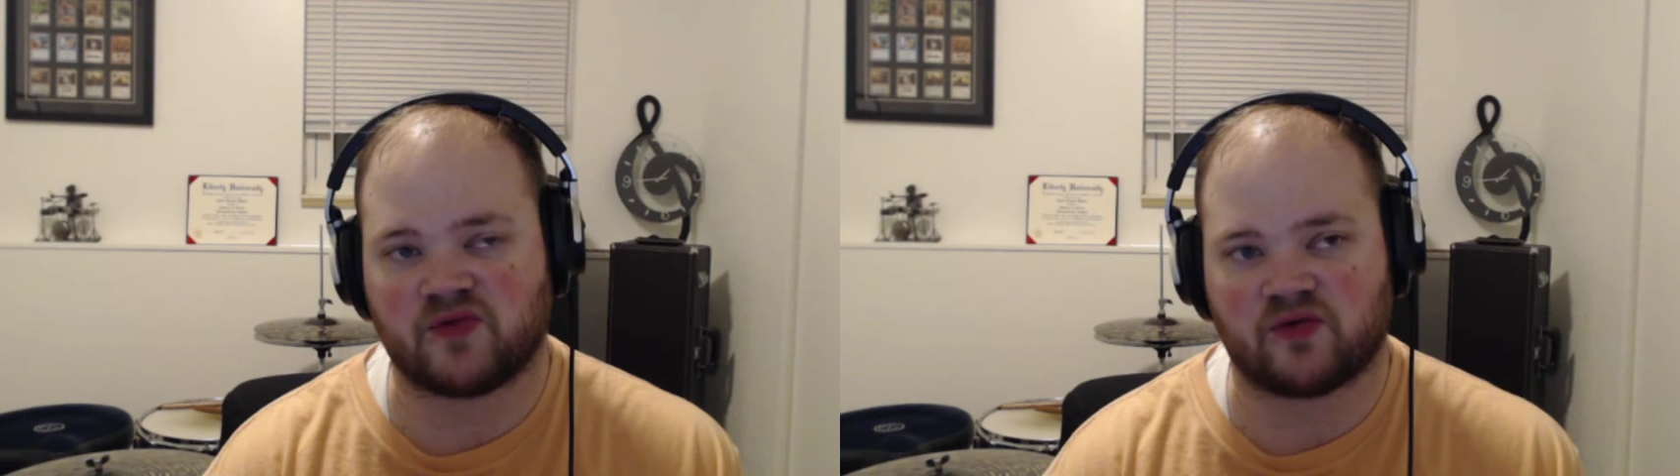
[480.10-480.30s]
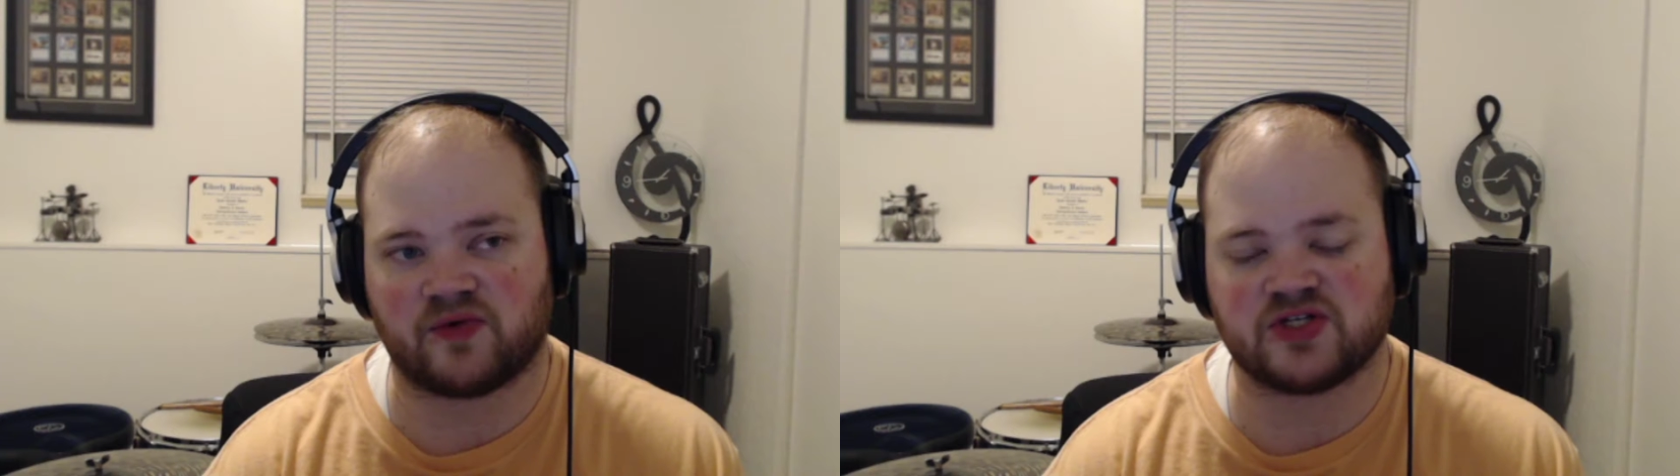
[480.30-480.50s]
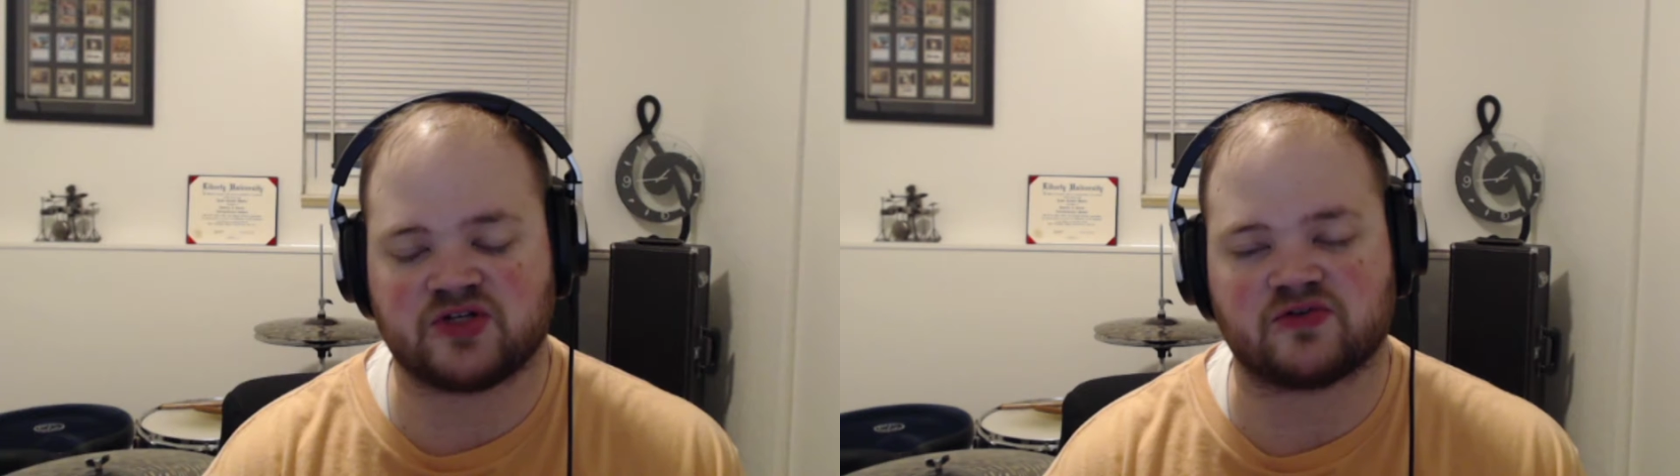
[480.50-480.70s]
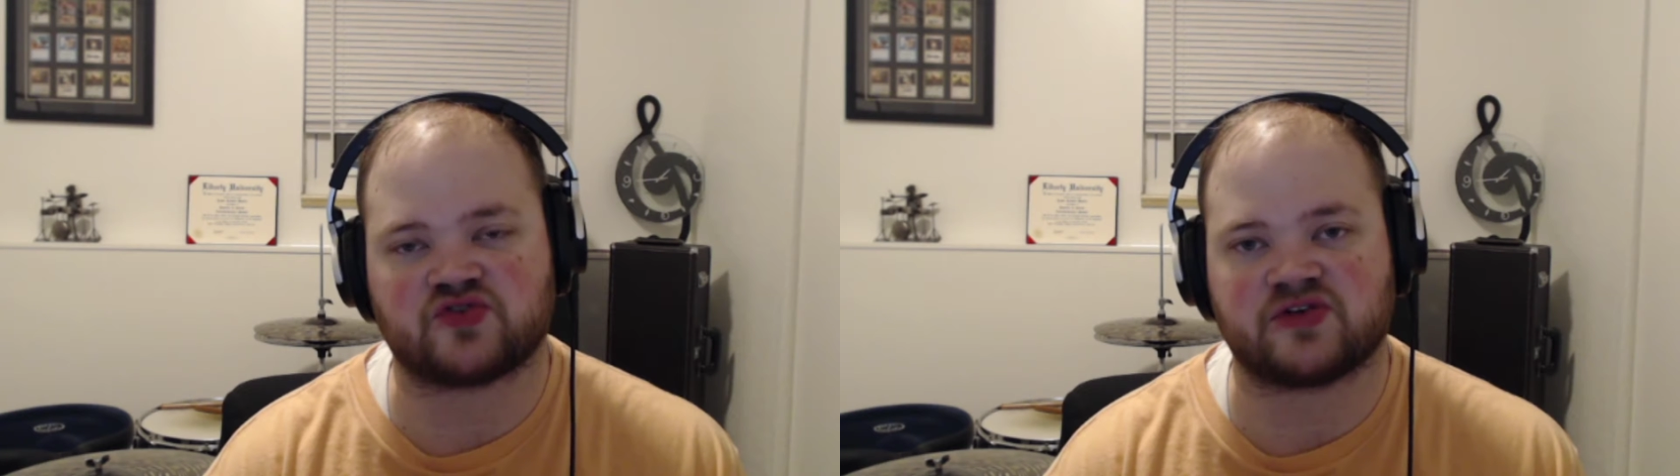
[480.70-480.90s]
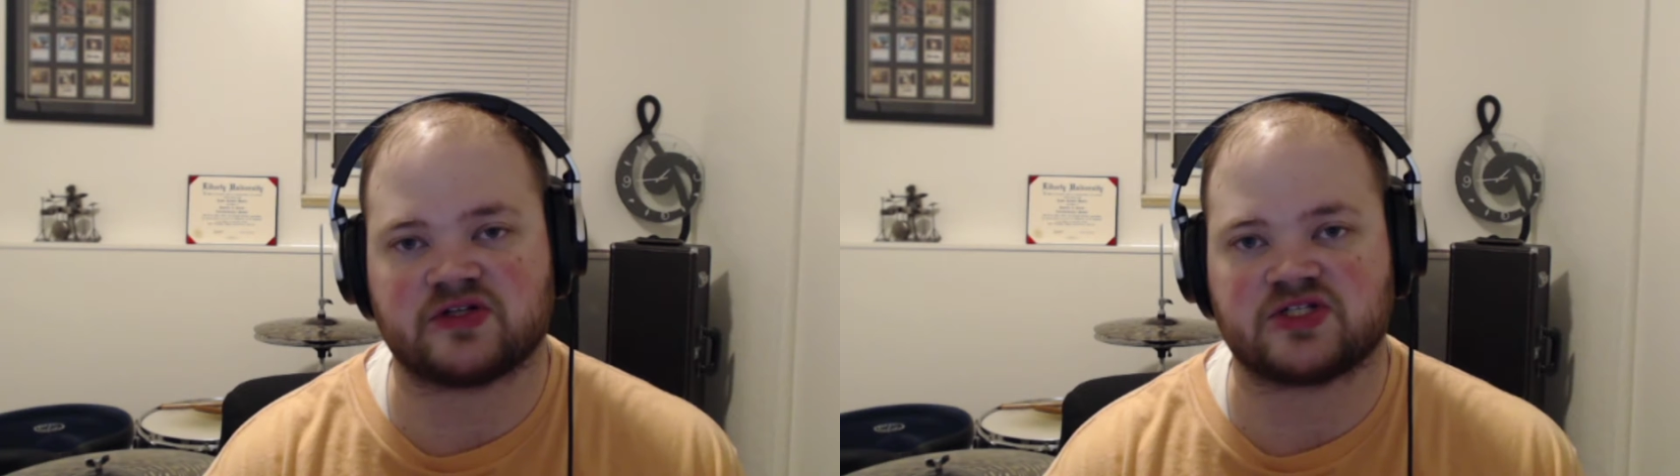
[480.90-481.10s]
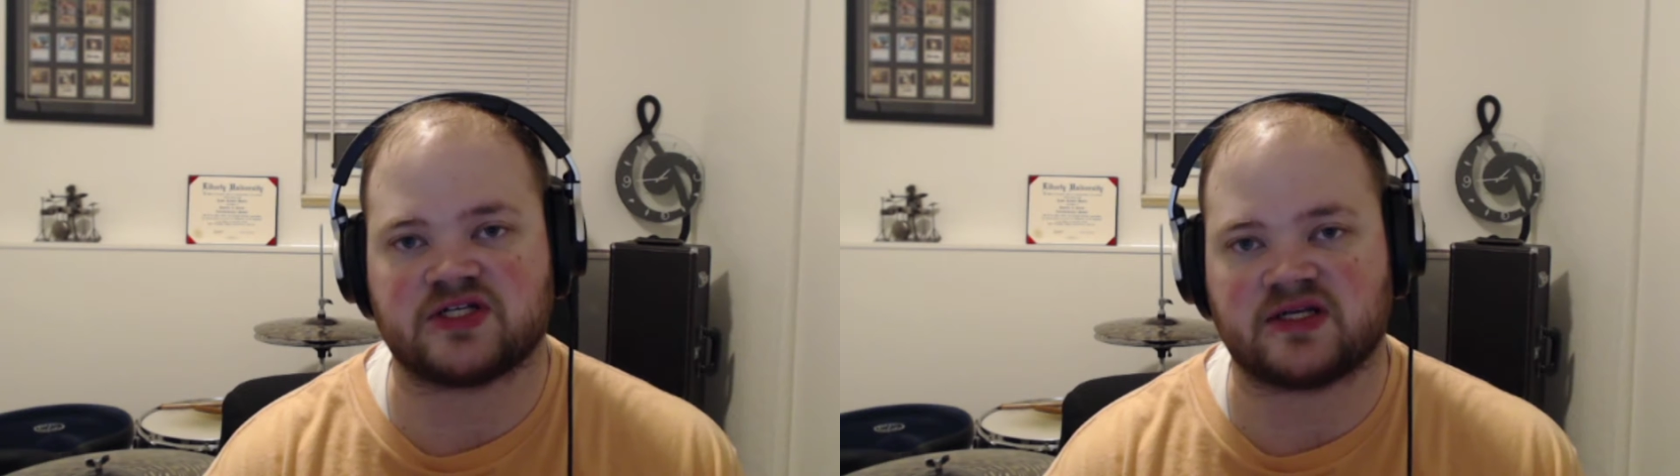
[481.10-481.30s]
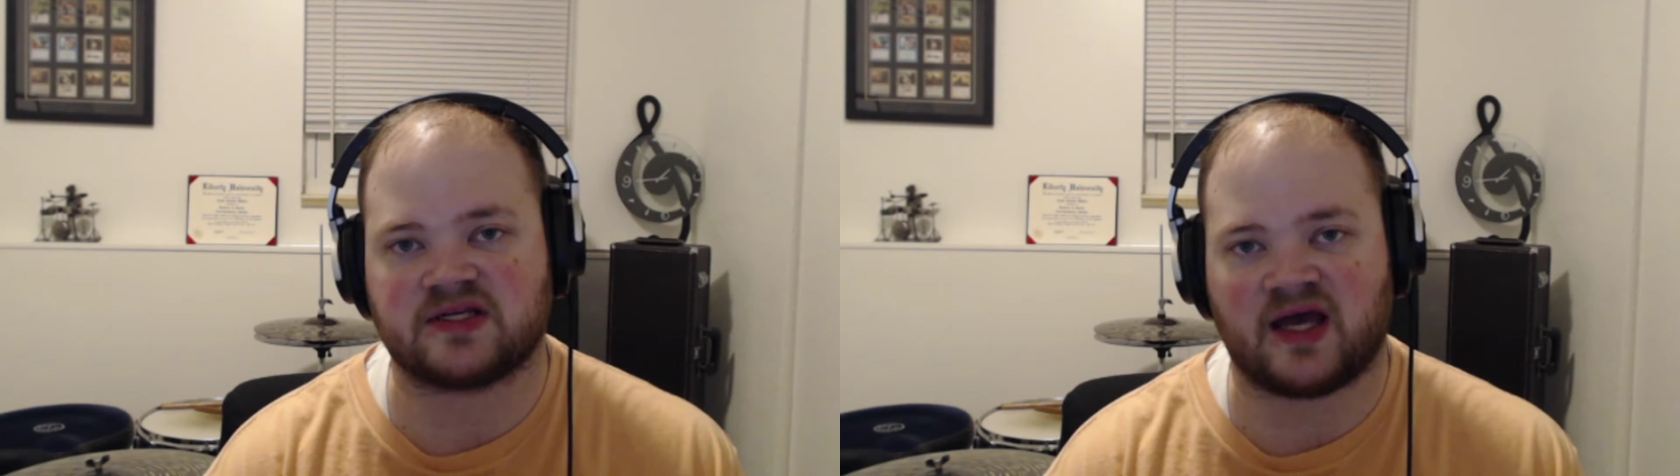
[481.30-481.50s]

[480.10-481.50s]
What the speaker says: original trilogy